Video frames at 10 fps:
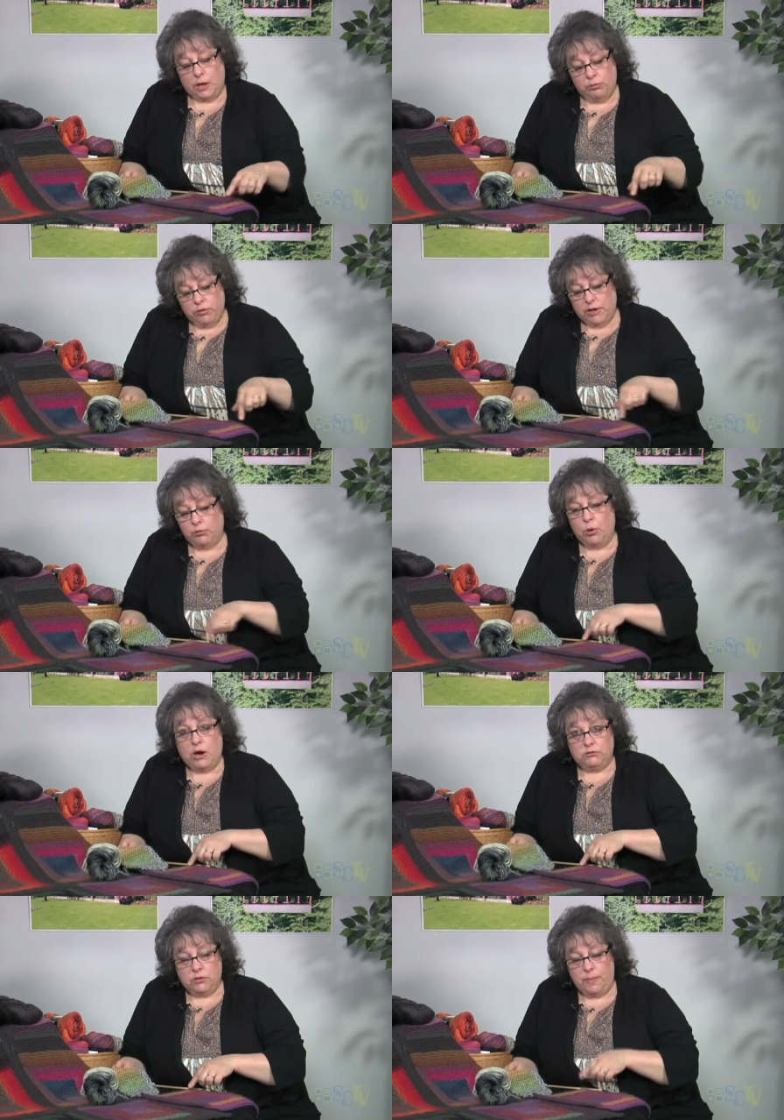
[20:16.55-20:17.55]
went
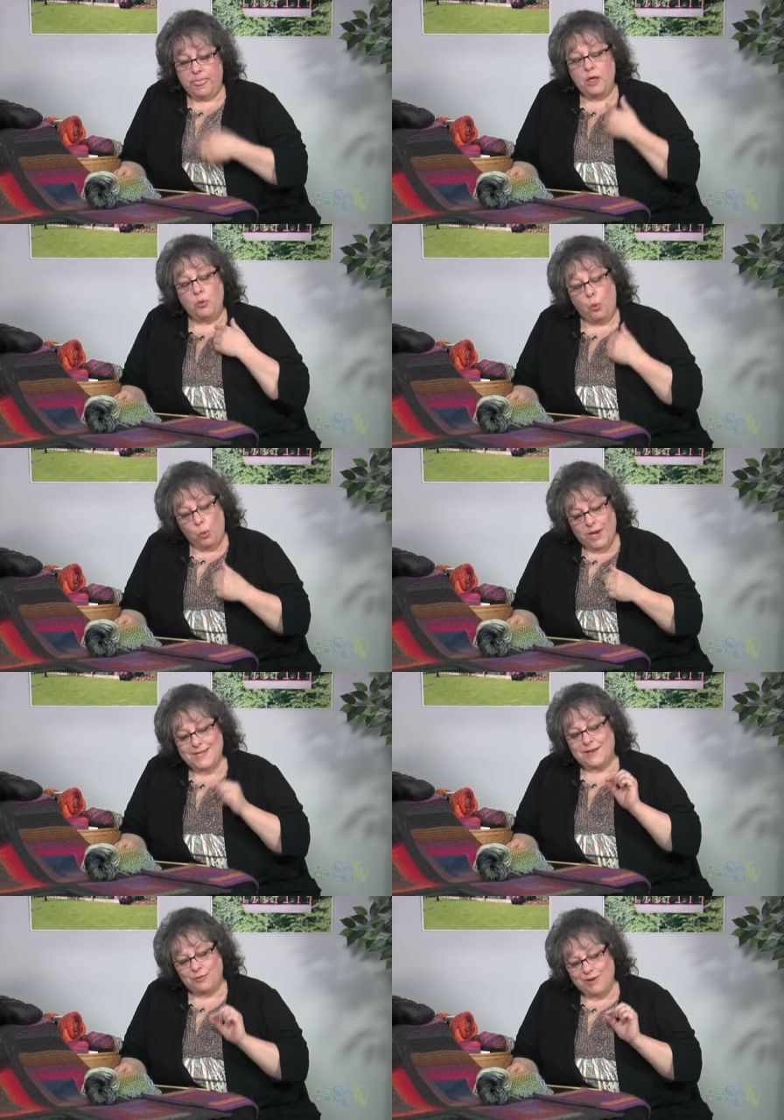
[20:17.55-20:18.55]
around,
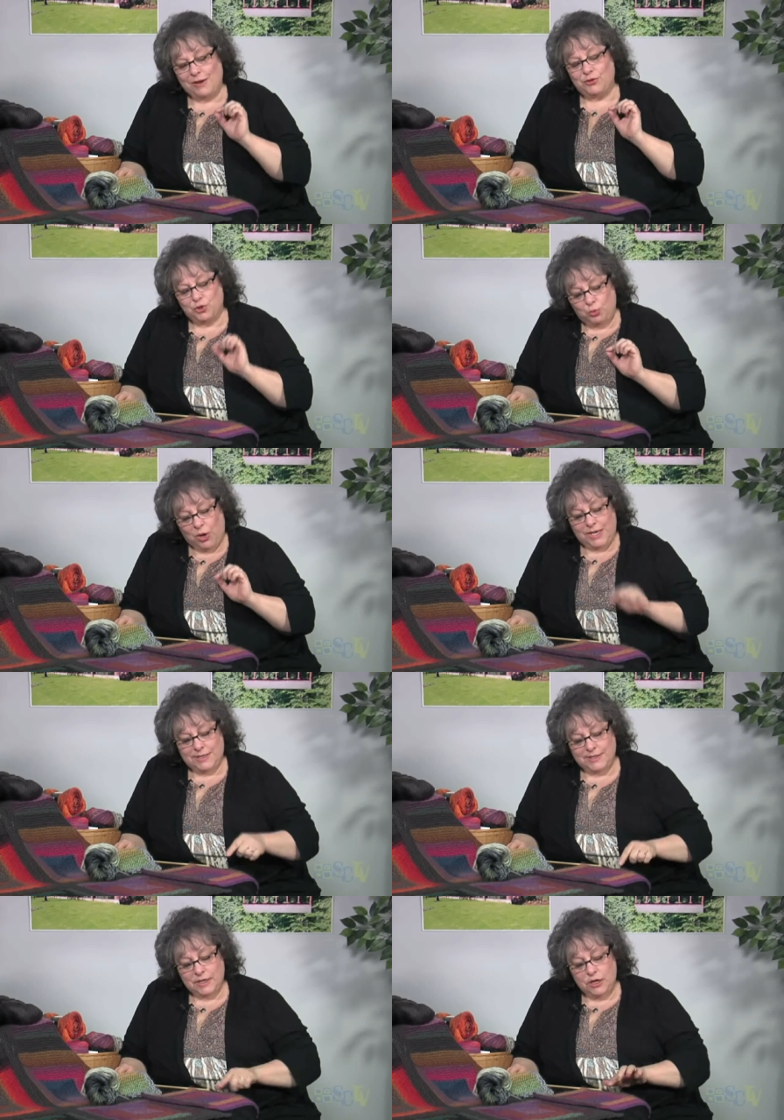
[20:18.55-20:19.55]
went around
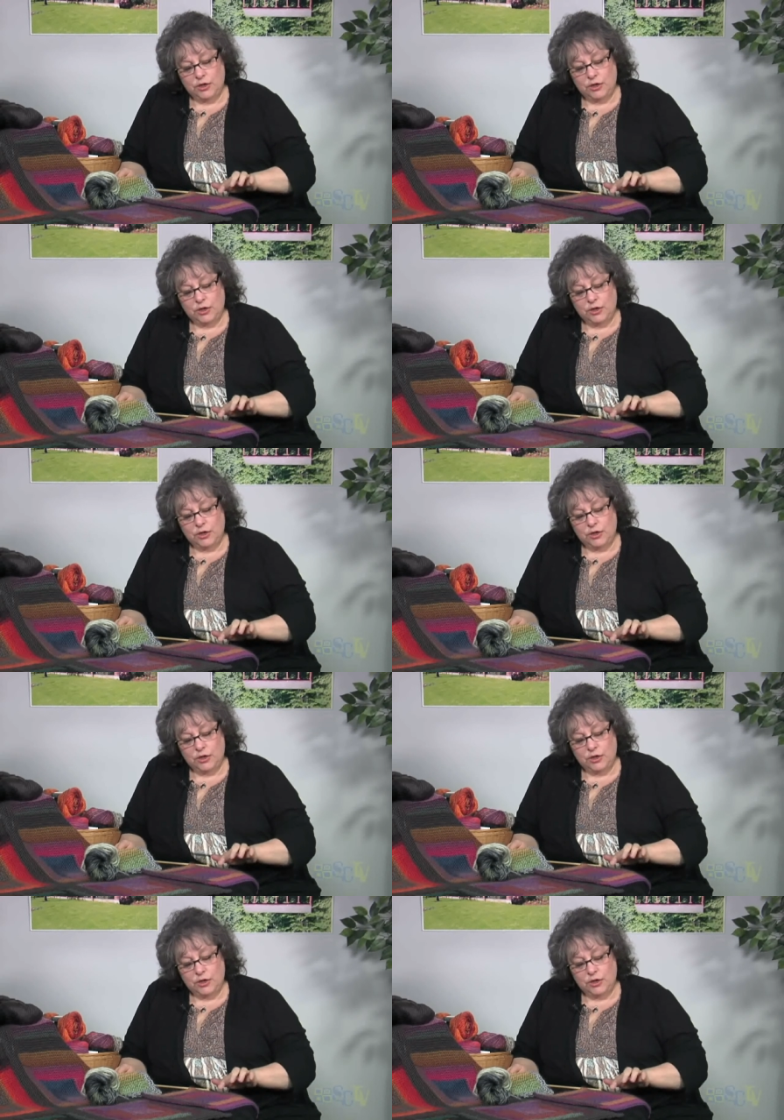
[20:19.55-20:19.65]
twice.